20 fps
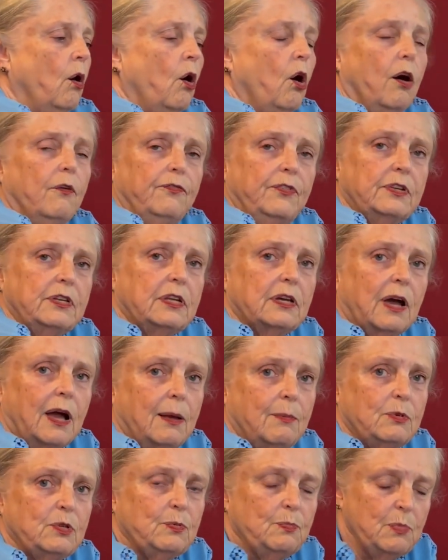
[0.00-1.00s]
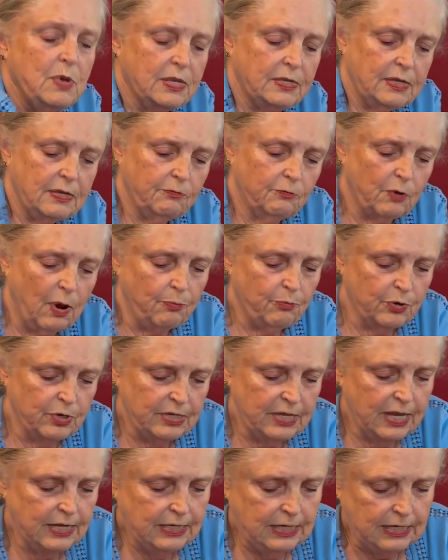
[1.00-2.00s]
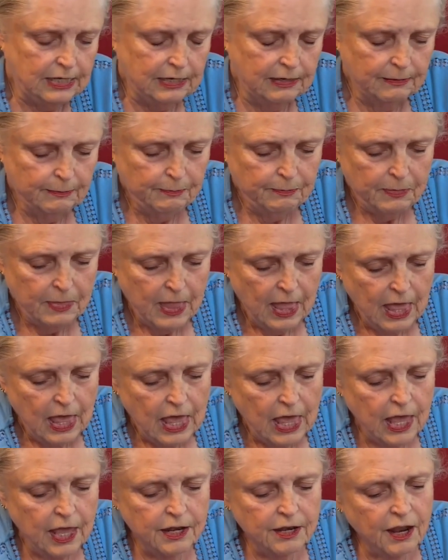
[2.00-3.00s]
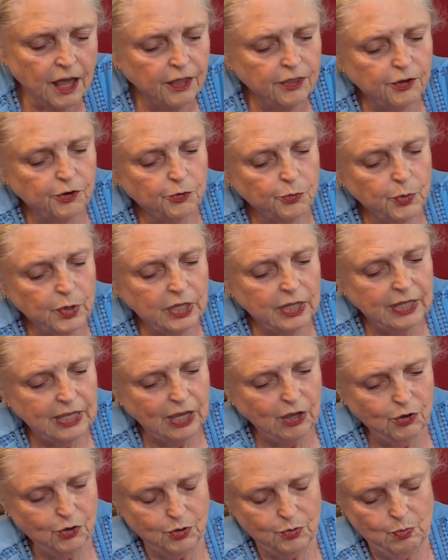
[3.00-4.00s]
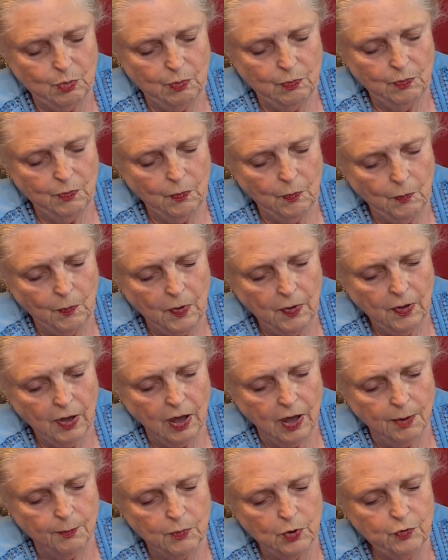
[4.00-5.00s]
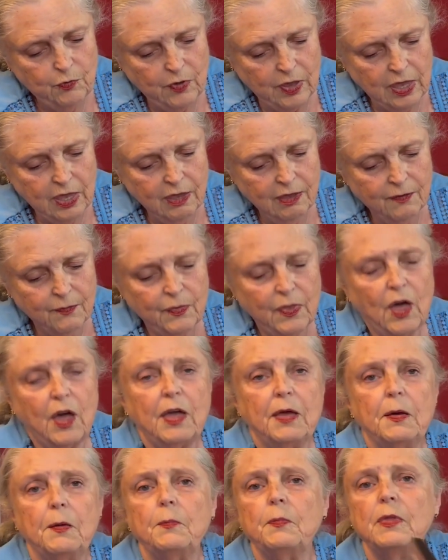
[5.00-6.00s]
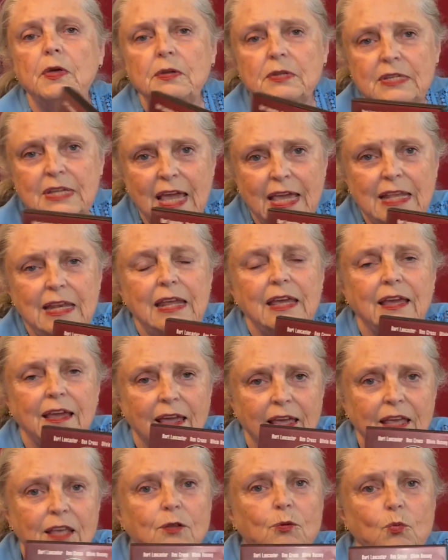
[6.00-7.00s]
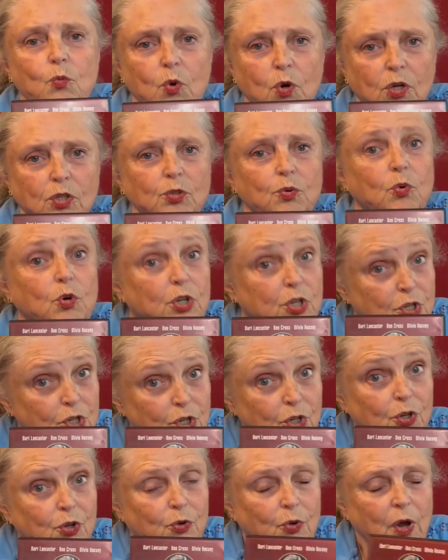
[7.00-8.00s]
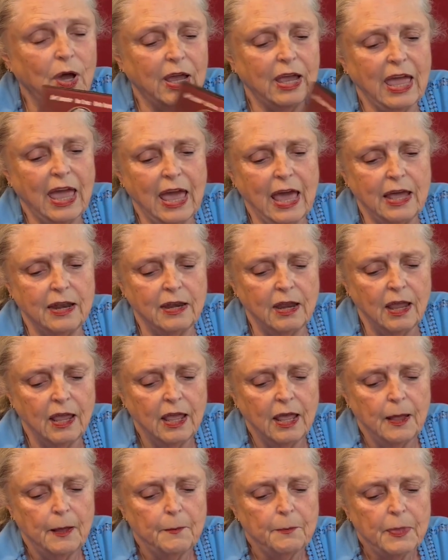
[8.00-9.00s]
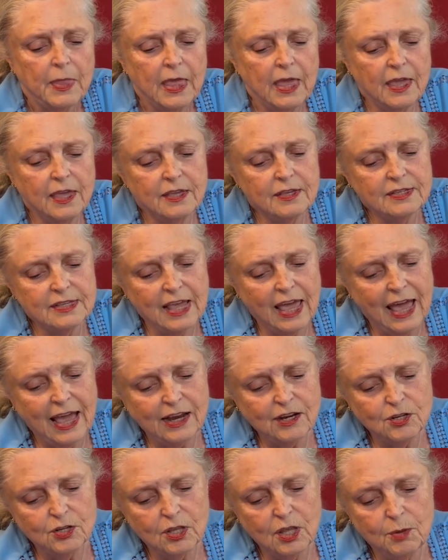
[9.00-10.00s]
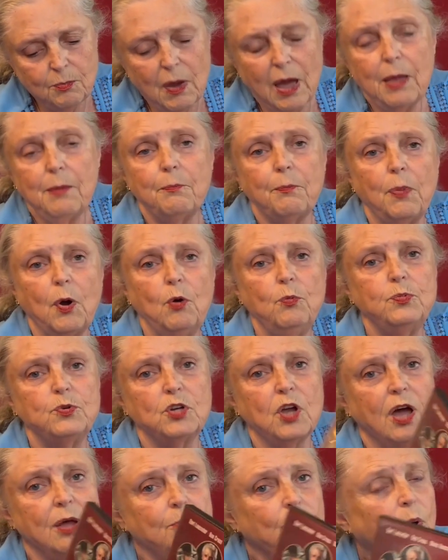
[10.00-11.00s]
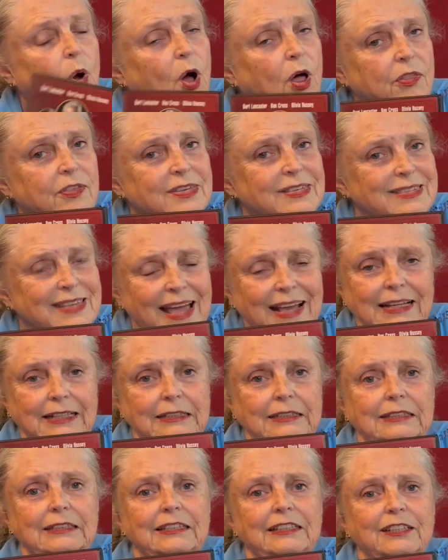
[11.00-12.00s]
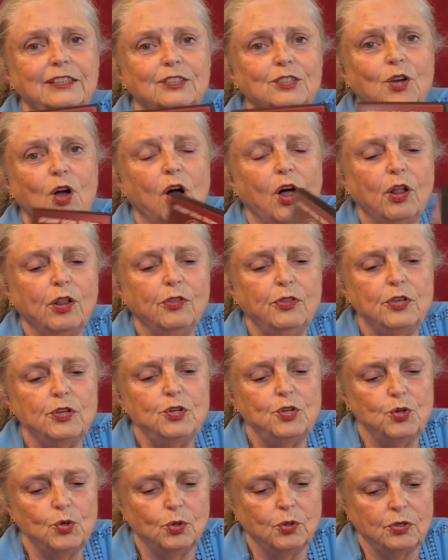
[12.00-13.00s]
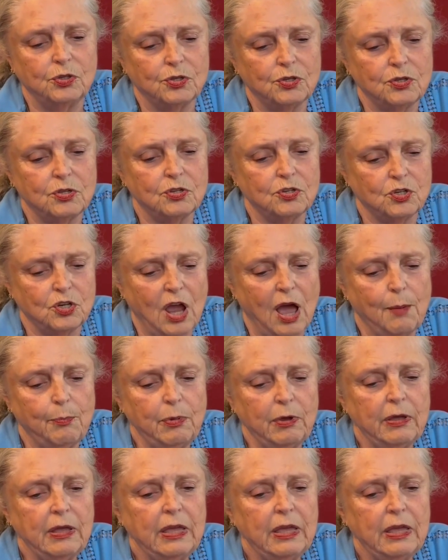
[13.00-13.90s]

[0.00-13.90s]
oftentimes misrepresented. Another really good movie dating in World War II, again, is actually by Pope John Paul II, and it's called The Jeweler's Shop.